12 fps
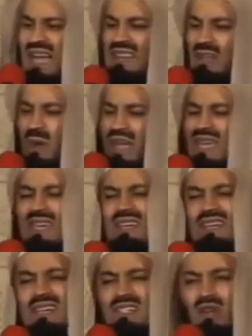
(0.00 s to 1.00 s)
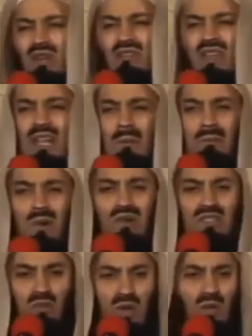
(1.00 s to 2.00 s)
Either way, is not very
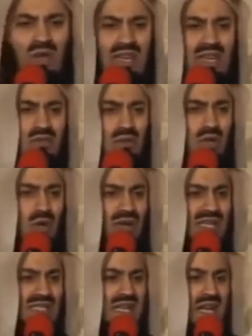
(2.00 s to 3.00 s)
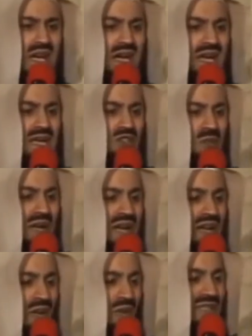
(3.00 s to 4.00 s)
important. What we need to know is Allah
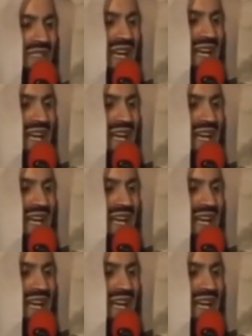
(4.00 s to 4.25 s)
subhanahu wa